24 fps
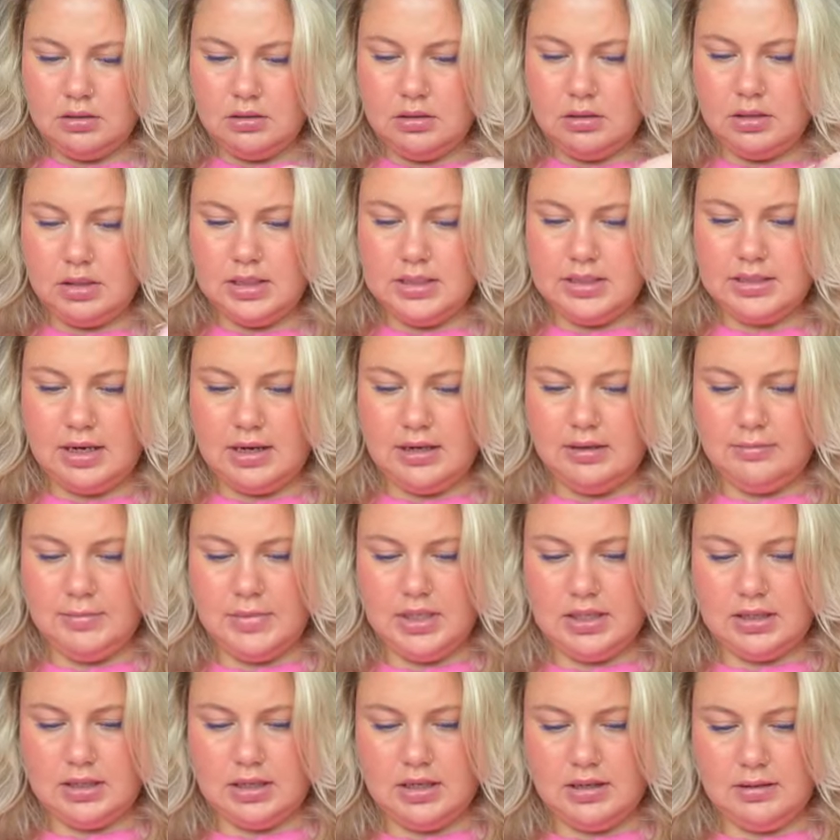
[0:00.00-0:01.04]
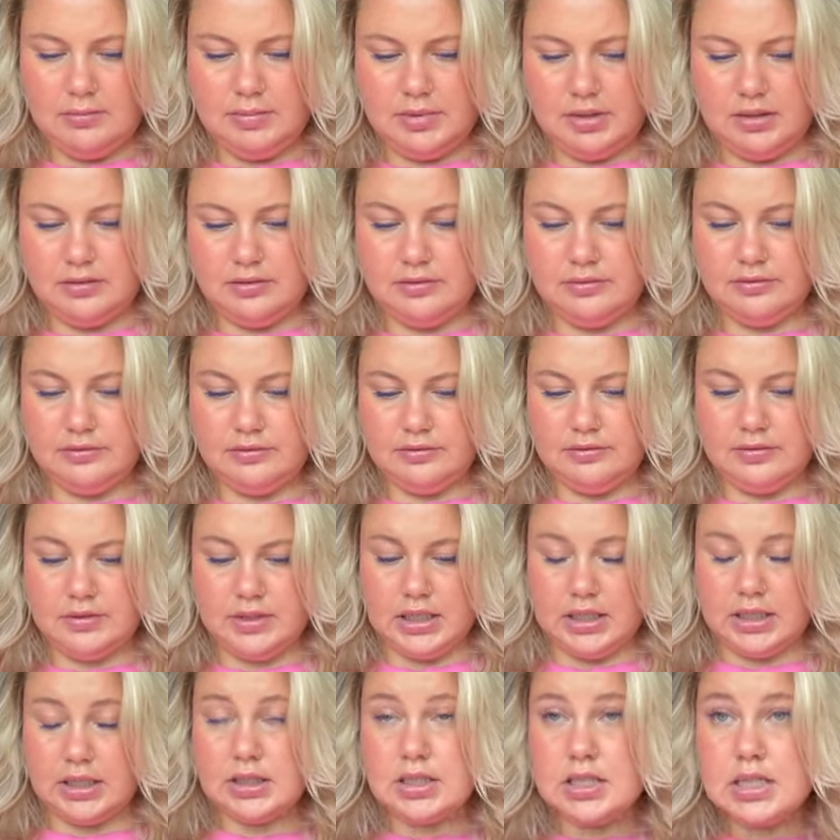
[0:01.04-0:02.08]
He's gotten me a couple of
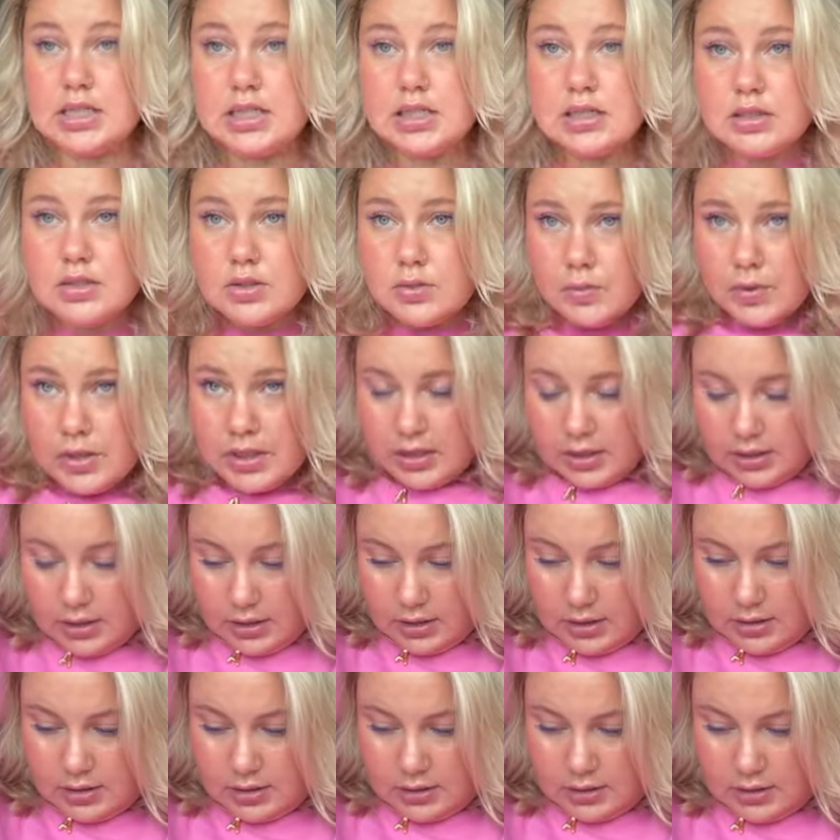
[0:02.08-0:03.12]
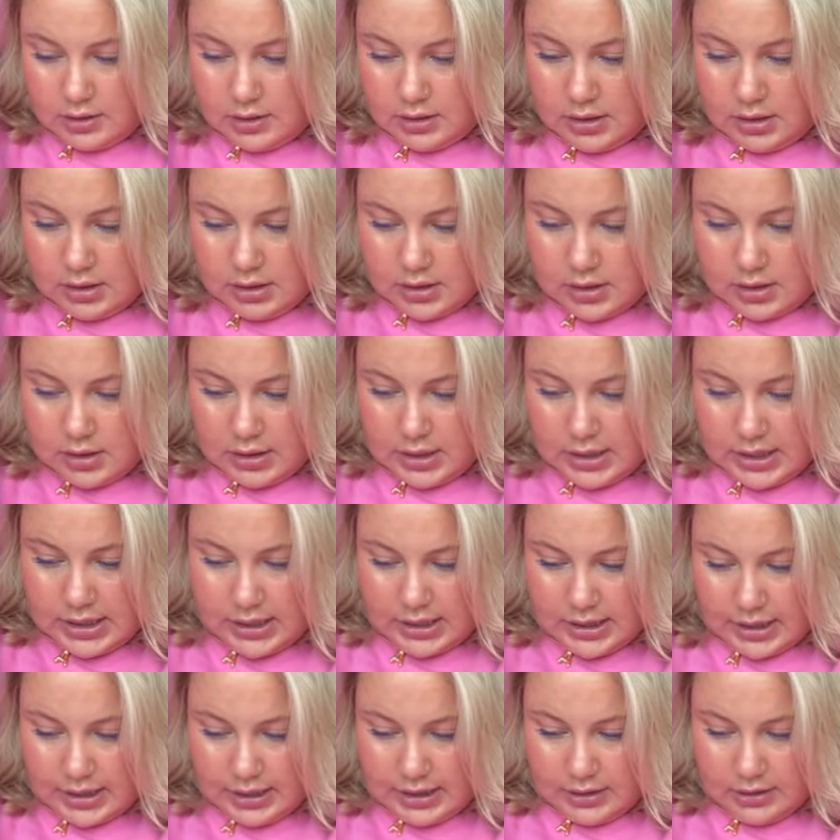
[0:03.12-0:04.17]
necklaces with an
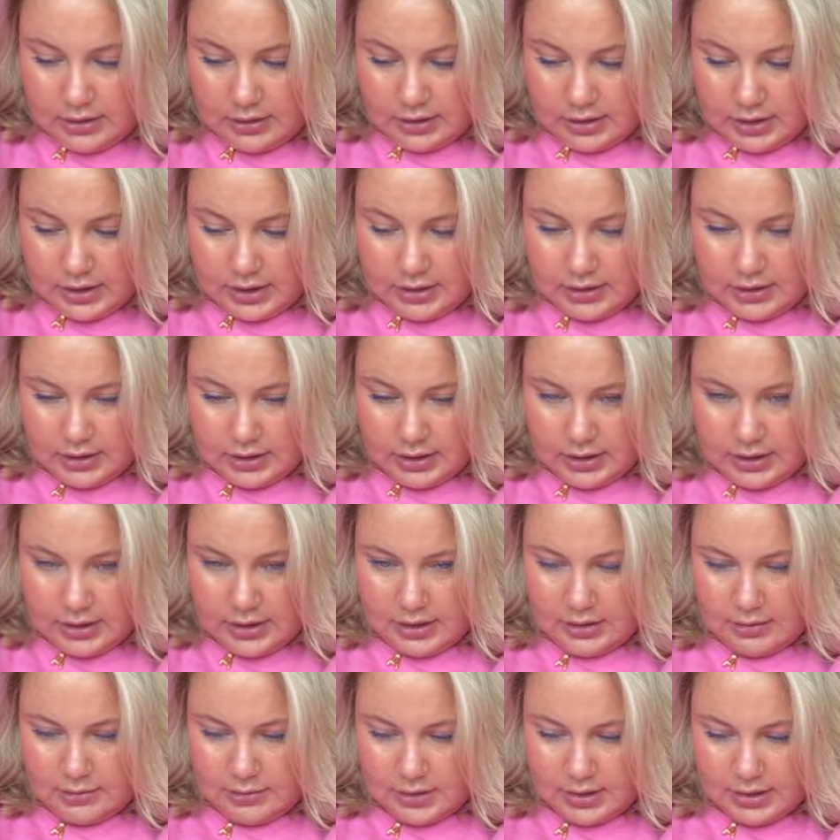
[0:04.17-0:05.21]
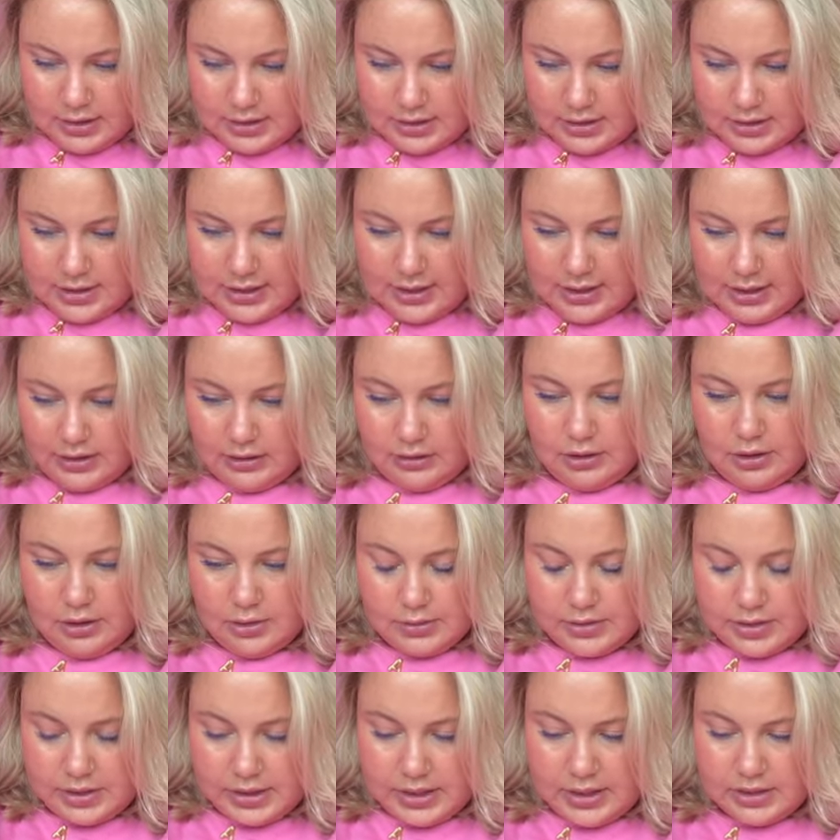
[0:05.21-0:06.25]
A on it. I kind of want this to hang low
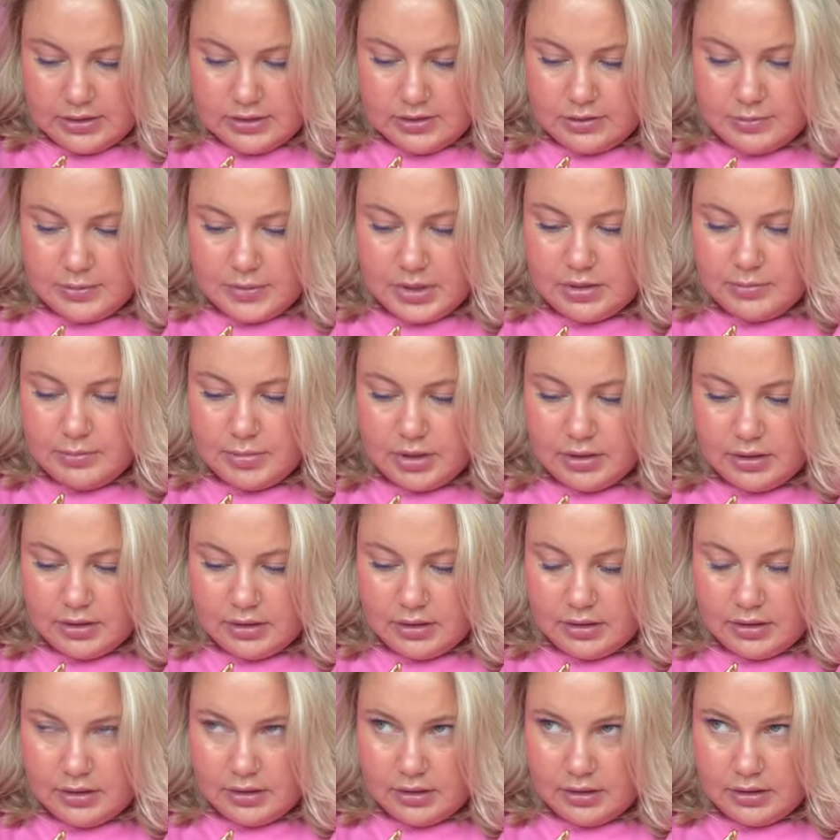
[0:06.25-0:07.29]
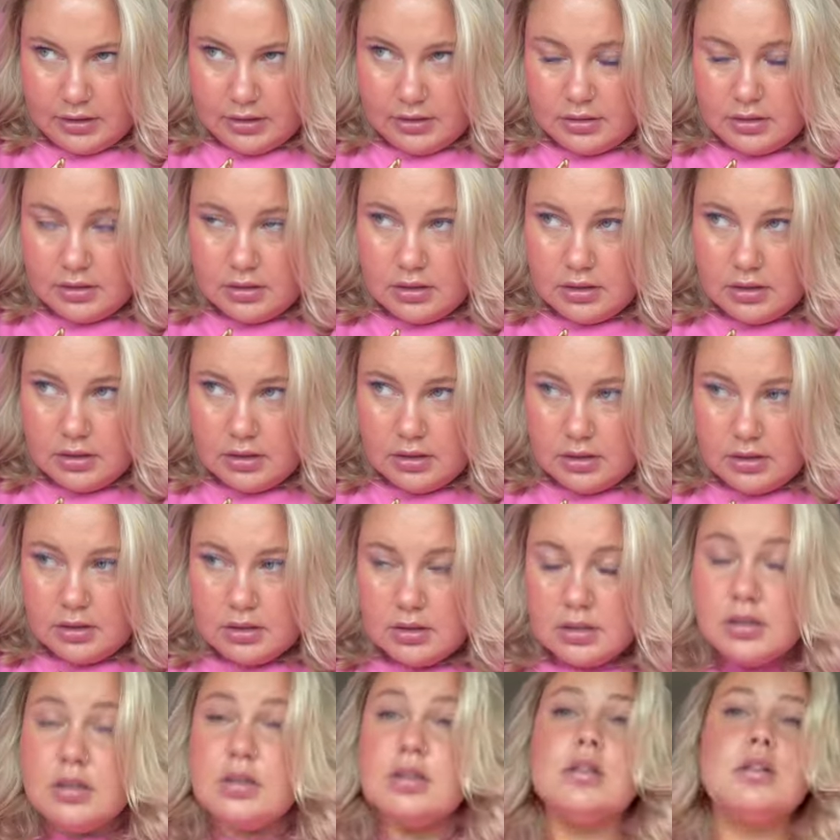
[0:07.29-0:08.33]
today, so I'm gonna put it on
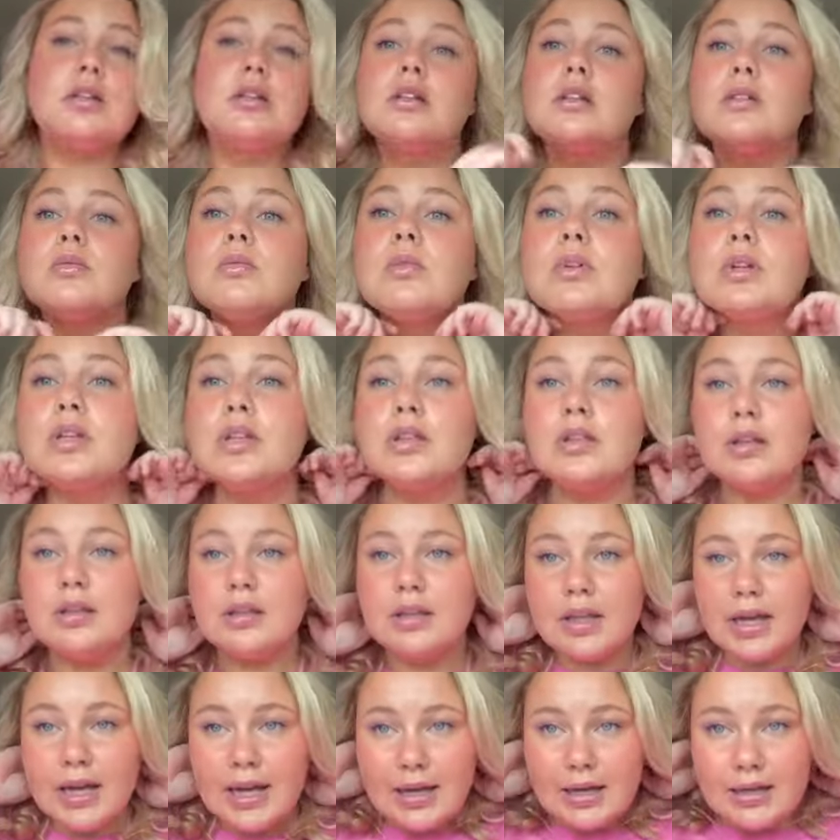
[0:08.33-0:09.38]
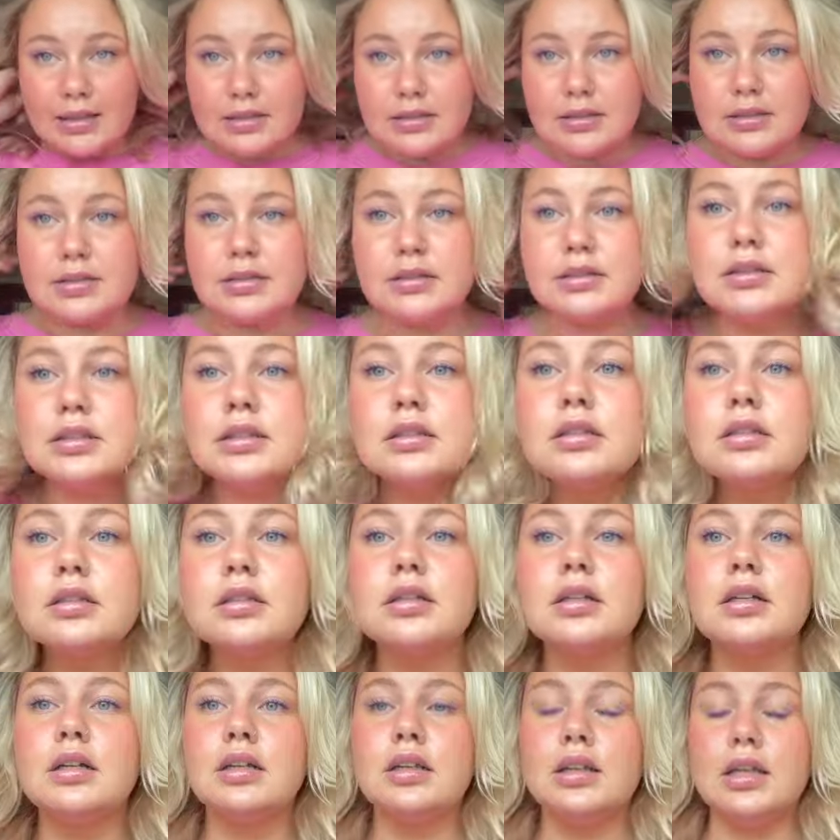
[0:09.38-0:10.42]
one of the last
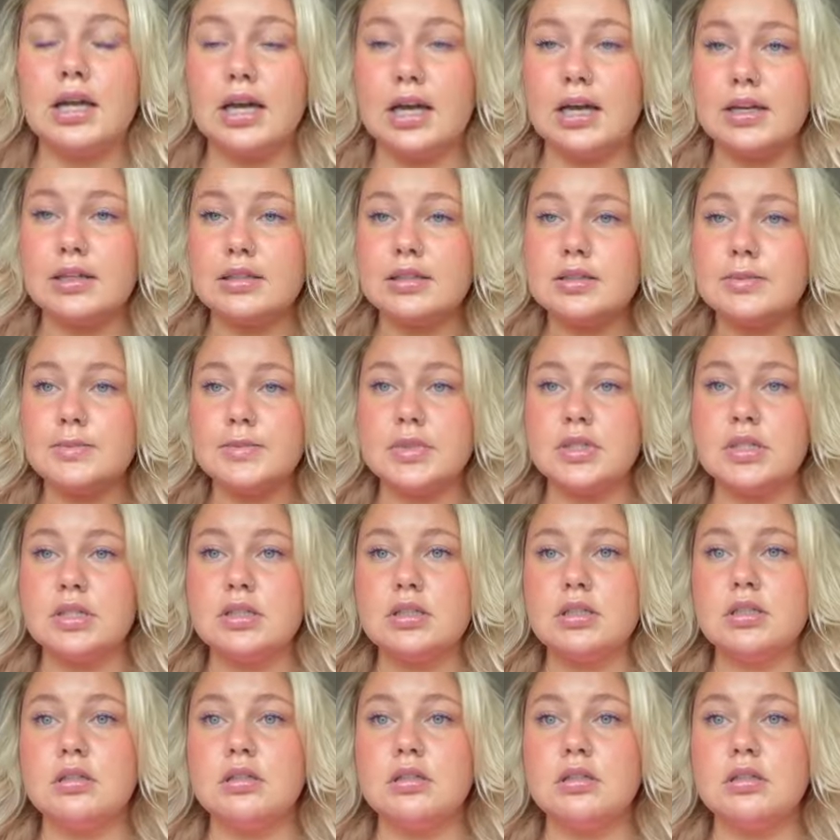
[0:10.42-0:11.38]
clasps.